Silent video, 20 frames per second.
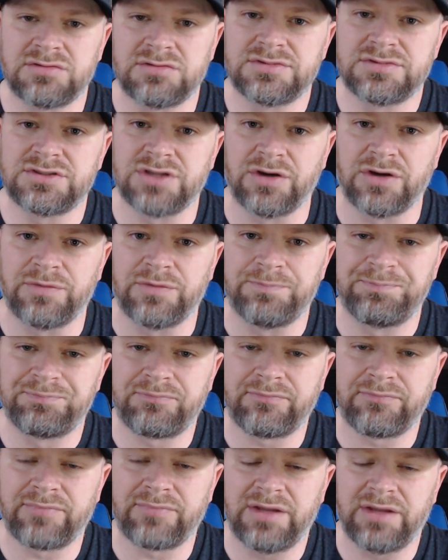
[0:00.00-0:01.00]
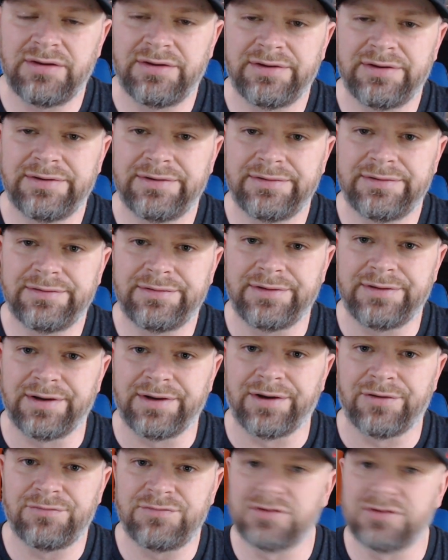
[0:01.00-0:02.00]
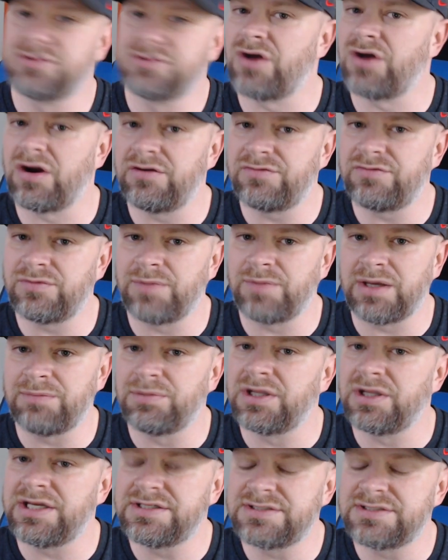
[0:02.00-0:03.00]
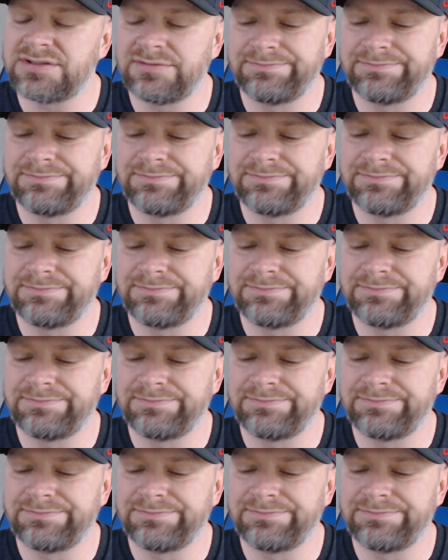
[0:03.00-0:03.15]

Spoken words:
So, feel sorry for me, please.